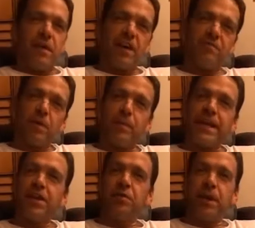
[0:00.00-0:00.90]
I've been
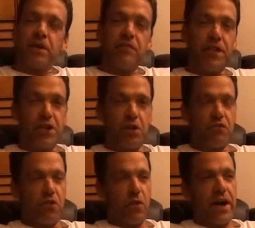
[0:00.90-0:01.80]
meaning to make a video
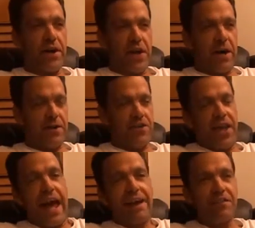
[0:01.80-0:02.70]
for a while now, I just
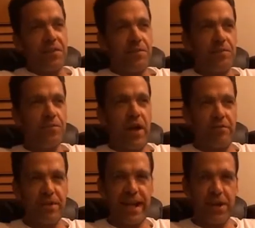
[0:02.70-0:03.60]
haven't.
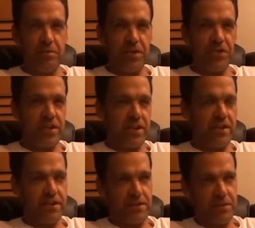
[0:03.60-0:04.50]
I've been kind of busy,
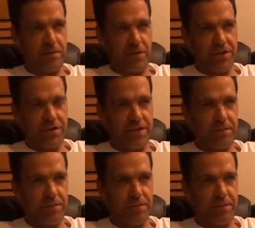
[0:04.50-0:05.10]
you know, but